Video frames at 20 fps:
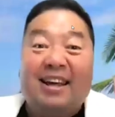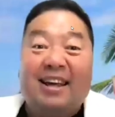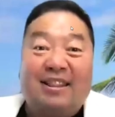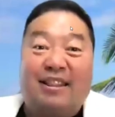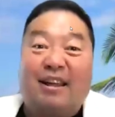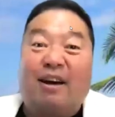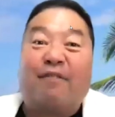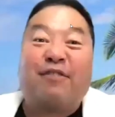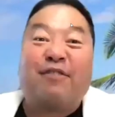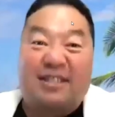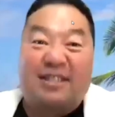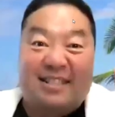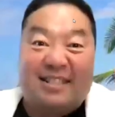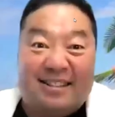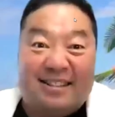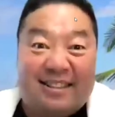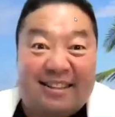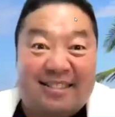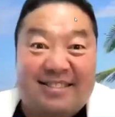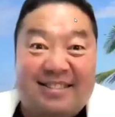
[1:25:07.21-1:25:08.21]

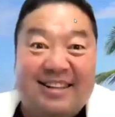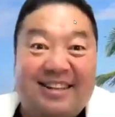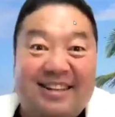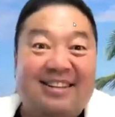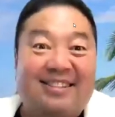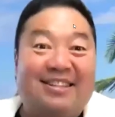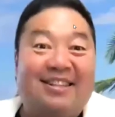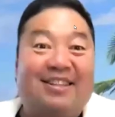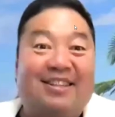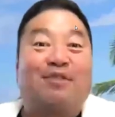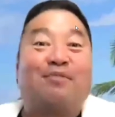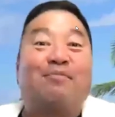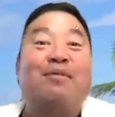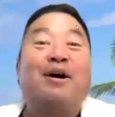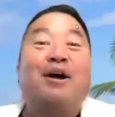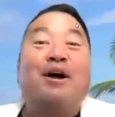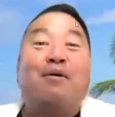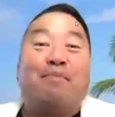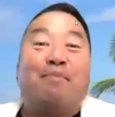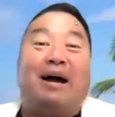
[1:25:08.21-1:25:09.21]
selfishness, and cynicism
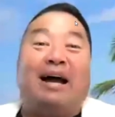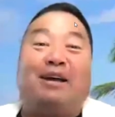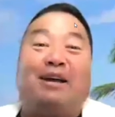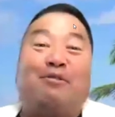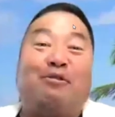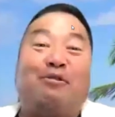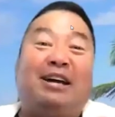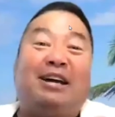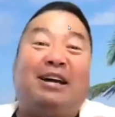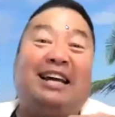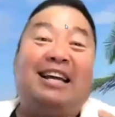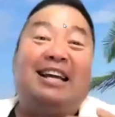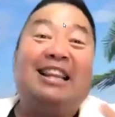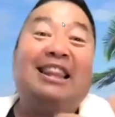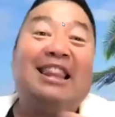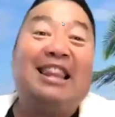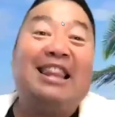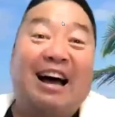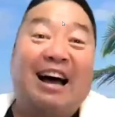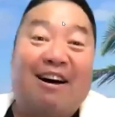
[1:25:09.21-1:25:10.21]
by creating
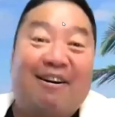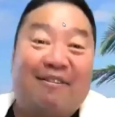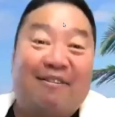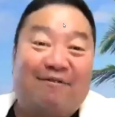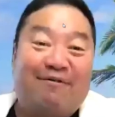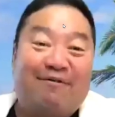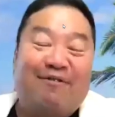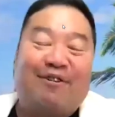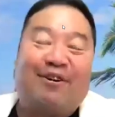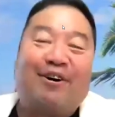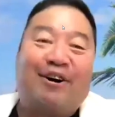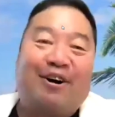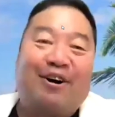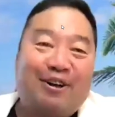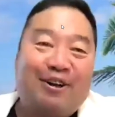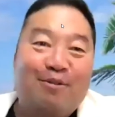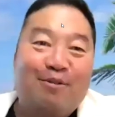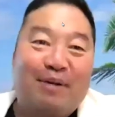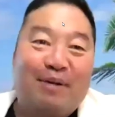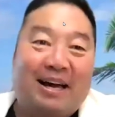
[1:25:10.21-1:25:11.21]
love for
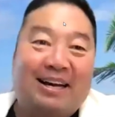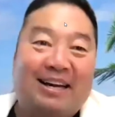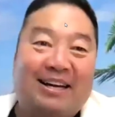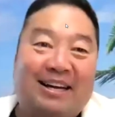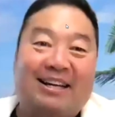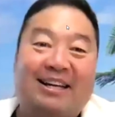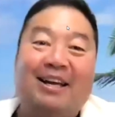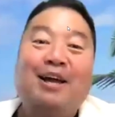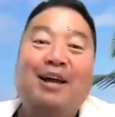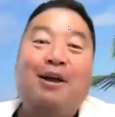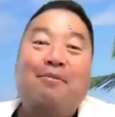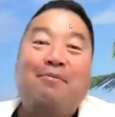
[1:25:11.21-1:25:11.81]
all humanity,